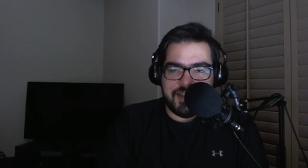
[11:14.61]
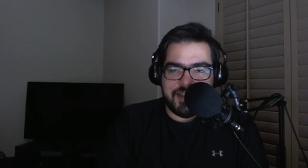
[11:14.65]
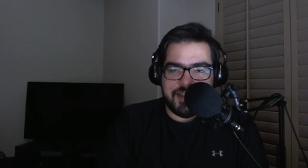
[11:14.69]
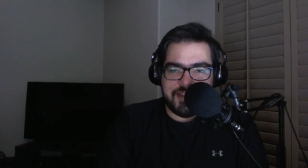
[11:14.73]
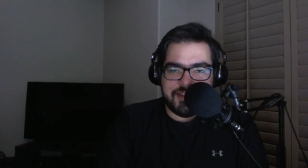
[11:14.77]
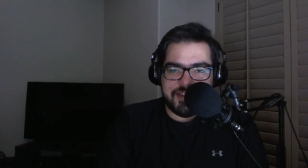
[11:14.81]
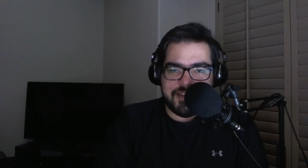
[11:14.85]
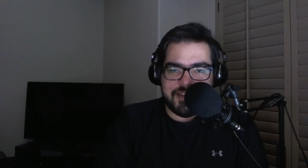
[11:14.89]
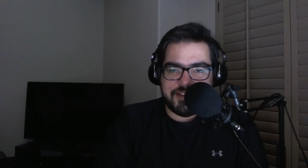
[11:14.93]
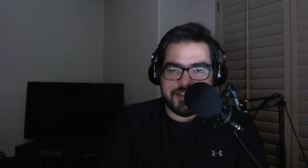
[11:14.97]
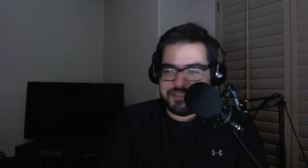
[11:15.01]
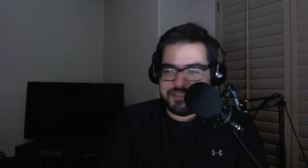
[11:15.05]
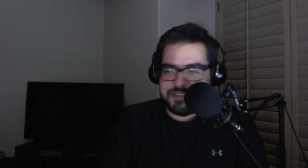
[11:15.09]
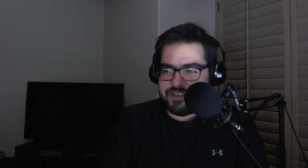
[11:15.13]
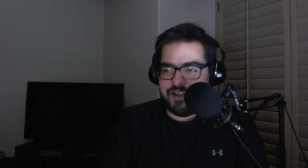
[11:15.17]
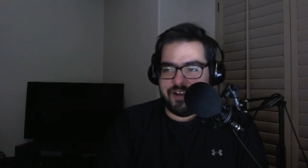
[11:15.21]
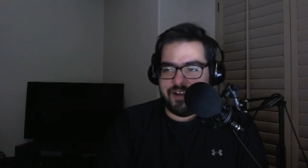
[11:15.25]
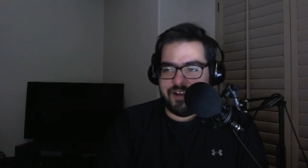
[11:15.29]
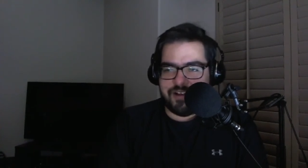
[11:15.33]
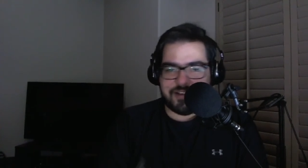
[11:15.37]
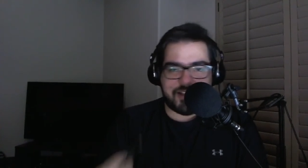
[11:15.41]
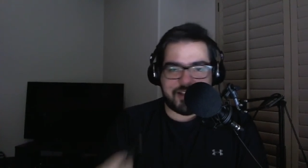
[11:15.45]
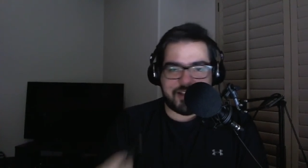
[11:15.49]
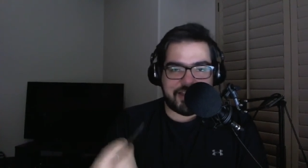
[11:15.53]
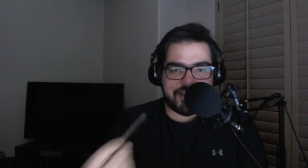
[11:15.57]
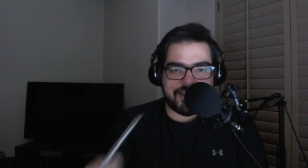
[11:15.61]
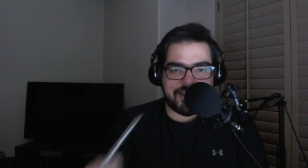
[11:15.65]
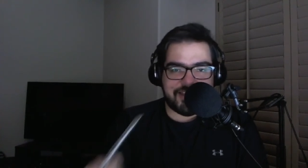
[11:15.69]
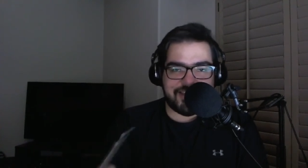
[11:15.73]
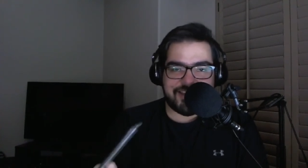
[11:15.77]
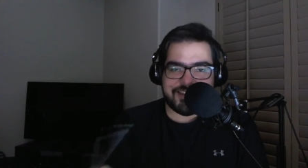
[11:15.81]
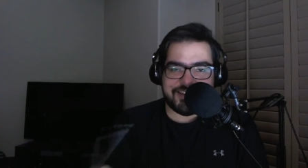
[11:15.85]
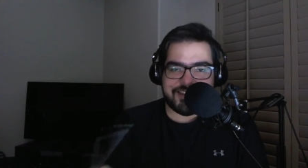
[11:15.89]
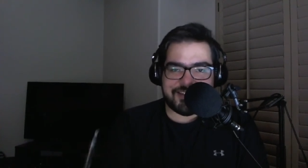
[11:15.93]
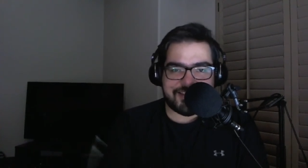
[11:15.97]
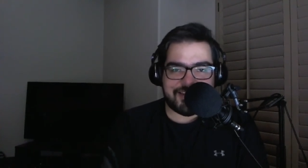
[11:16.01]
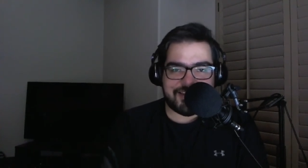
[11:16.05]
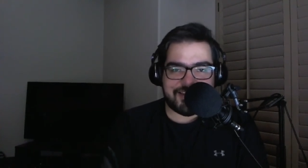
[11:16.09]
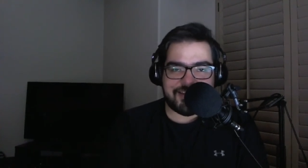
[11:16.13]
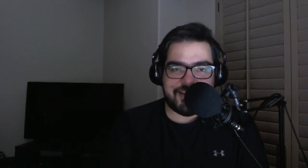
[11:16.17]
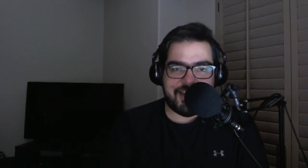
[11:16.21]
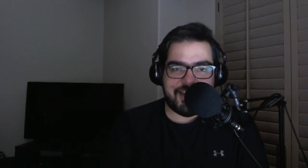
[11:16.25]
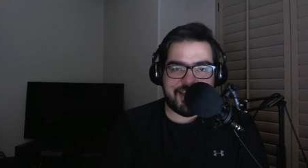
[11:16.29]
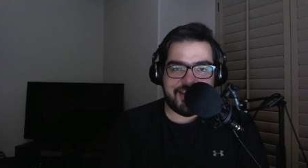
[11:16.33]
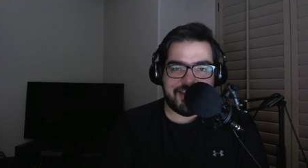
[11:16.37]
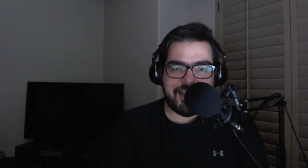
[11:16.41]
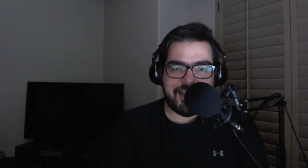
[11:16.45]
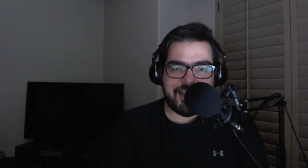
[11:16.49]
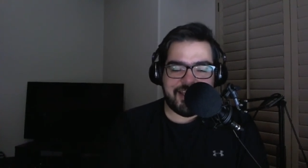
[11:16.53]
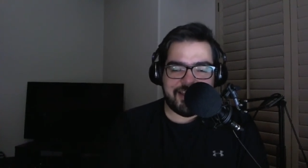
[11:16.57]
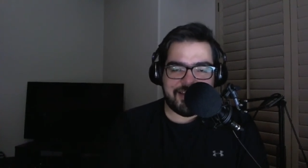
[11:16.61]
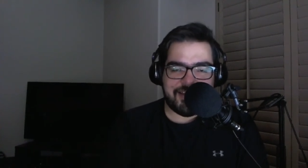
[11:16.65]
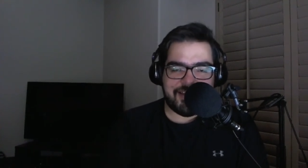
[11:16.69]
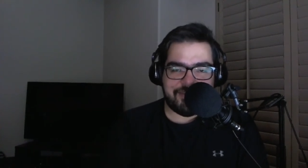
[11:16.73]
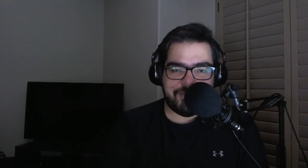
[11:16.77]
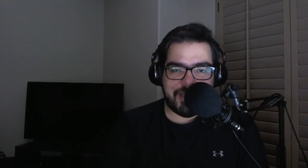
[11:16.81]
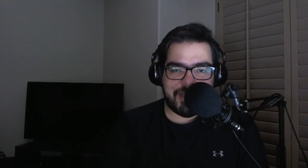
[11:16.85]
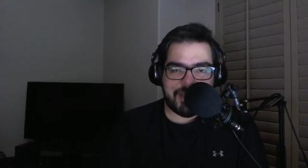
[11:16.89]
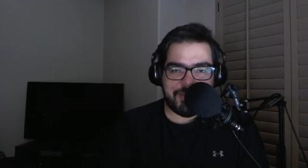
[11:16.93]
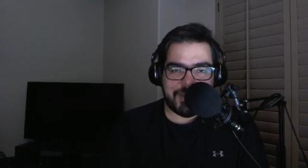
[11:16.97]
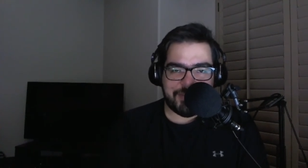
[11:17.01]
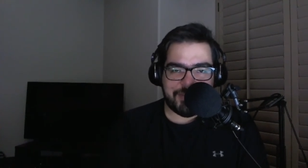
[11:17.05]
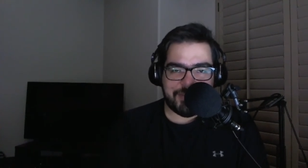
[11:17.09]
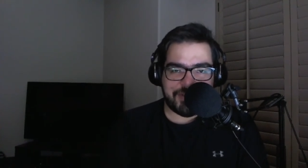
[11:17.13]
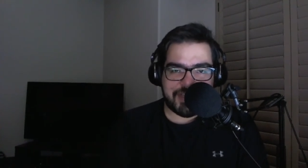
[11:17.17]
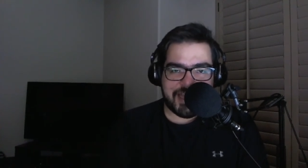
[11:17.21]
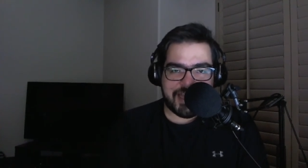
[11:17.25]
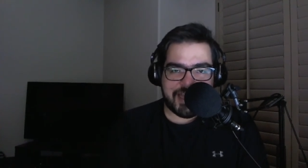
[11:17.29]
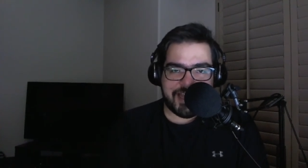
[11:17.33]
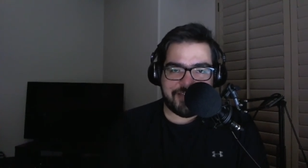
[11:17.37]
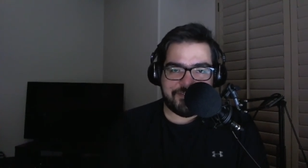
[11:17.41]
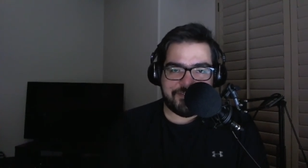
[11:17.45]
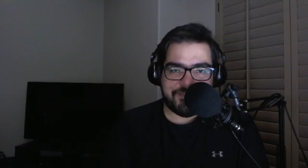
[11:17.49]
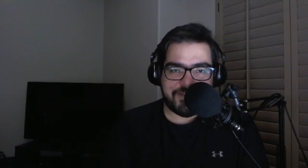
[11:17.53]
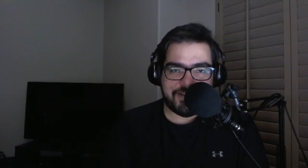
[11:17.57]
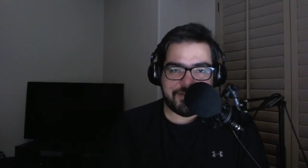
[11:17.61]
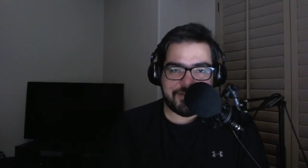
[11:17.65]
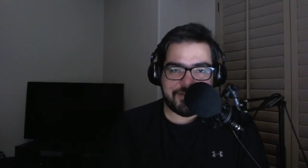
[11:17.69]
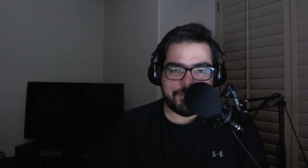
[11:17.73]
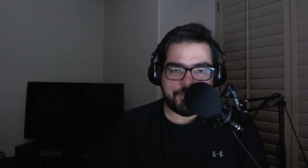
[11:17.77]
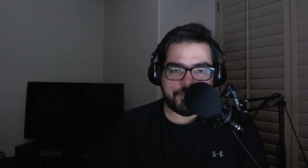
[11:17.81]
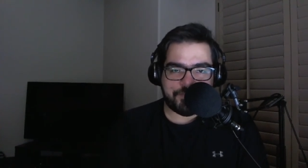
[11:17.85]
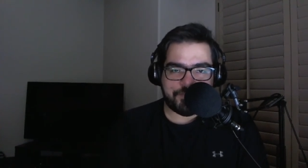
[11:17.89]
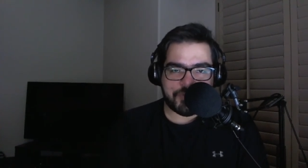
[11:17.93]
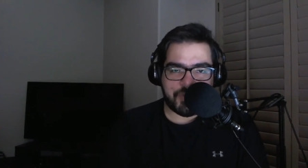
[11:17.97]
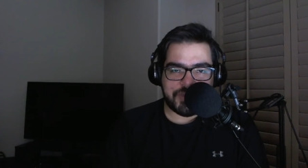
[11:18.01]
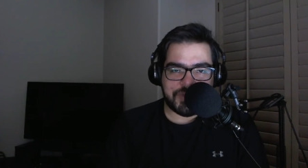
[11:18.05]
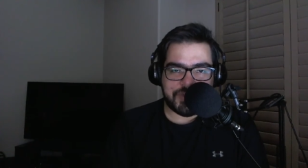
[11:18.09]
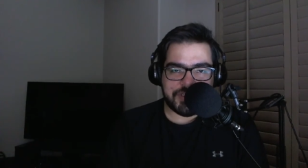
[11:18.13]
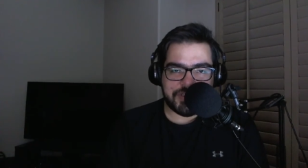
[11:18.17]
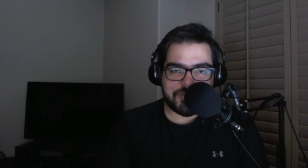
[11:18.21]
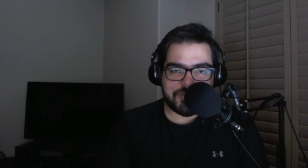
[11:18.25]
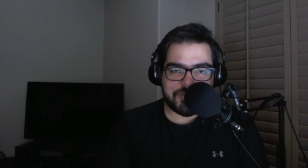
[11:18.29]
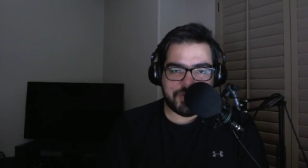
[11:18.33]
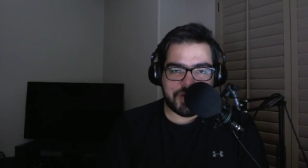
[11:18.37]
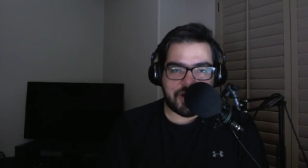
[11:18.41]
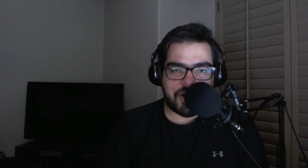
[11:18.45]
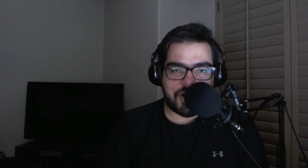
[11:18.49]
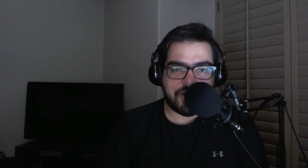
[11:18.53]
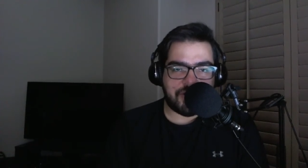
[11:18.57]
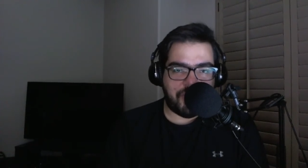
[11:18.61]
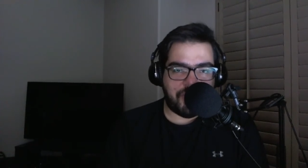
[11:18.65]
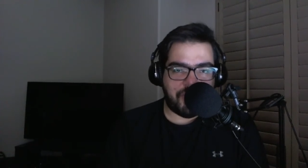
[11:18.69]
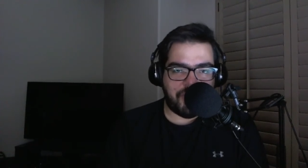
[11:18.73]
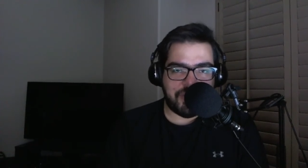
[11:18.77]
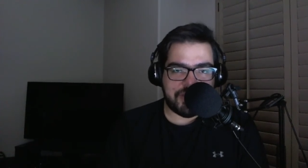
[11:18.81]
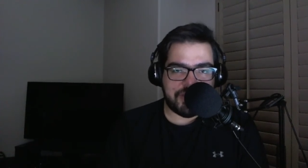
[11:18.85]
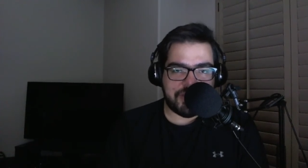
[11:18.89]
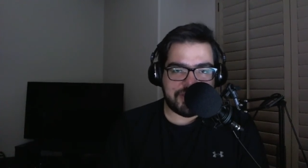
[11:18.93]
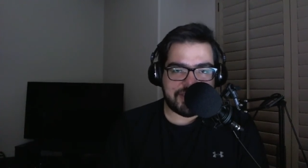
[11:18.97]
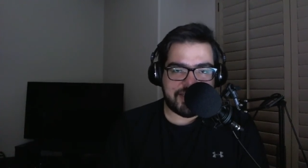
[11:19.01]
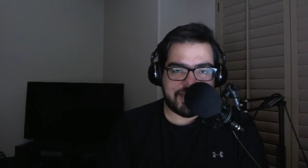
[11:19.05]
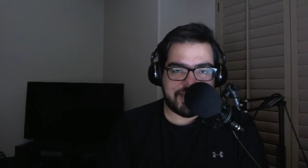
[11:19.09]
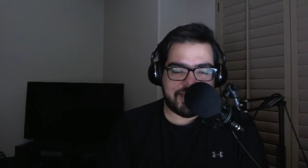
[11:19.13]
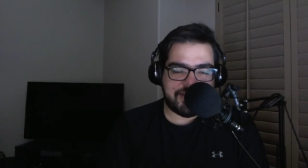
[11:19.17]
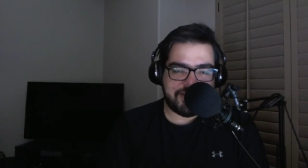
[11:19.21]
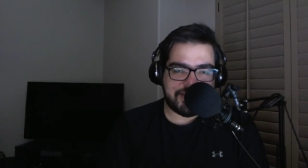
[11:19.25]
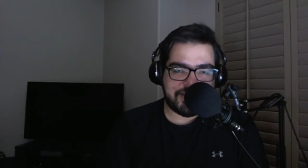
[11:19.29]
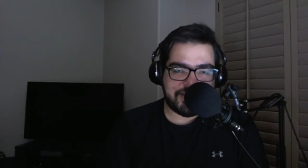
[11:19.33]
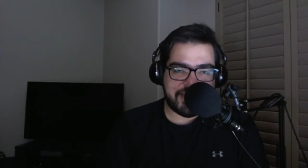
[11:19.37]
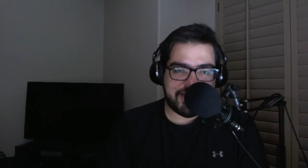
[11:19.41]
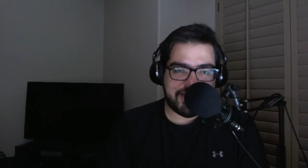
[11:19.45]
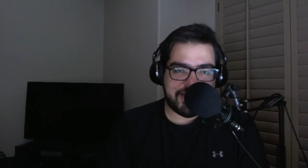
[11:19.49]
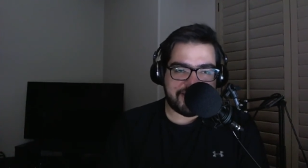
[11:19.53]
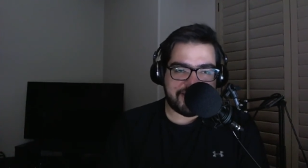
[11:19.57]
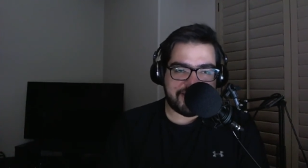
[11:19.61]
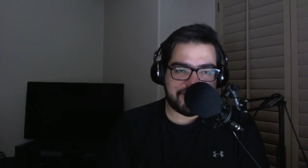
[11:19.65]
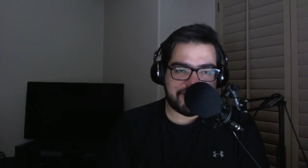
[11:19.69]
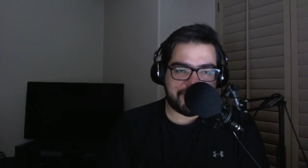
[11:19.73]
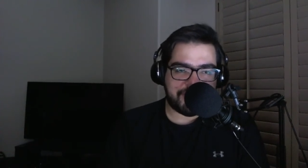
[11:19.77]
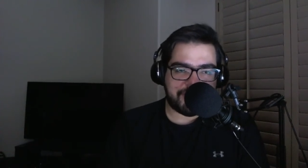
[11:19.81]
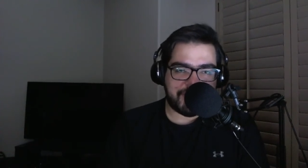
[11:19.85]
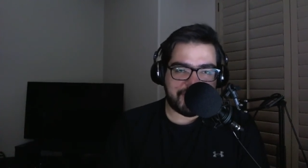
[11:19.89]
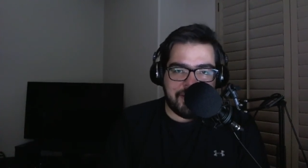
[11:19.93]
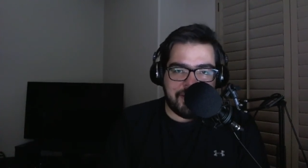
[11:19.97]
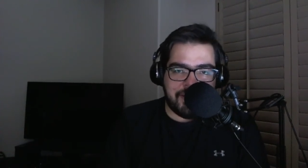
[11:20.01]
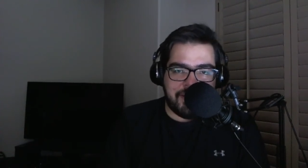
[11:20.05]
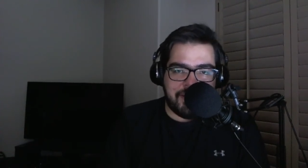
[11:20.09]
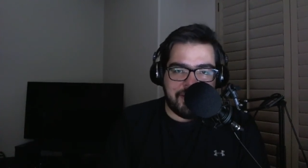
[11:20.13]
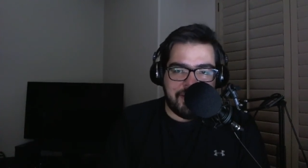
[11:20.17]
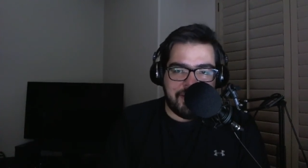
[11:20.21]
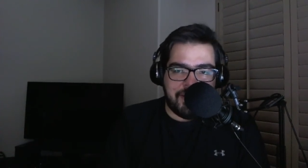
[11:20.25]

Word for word: they just talk like this, and, and they make people laugh, and which is what our goal is at Jackass Express.